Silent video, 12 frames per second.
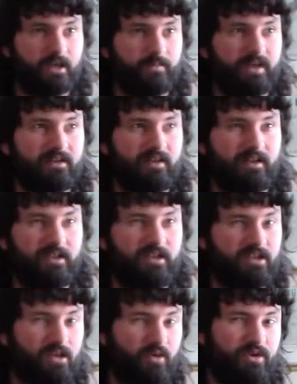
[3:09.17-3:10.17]
bit like,
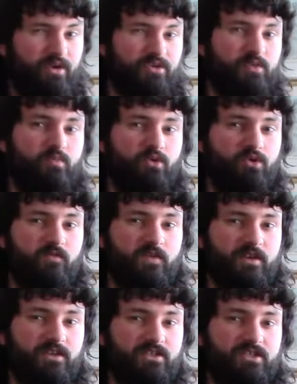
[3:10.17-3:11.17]
you know, in those
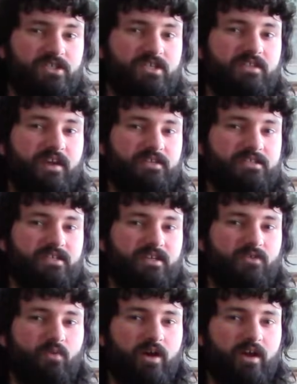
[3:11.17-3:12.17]
movies, you see that
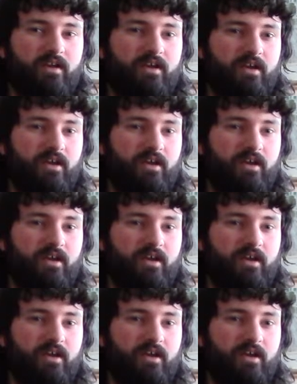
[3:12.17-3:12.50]
scene where